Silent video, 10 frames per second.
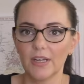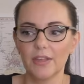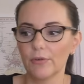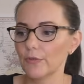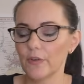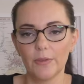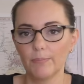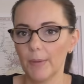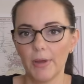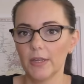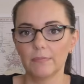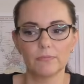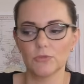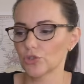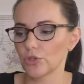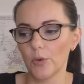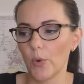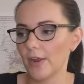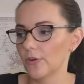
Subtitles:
and they refunded my money straight away.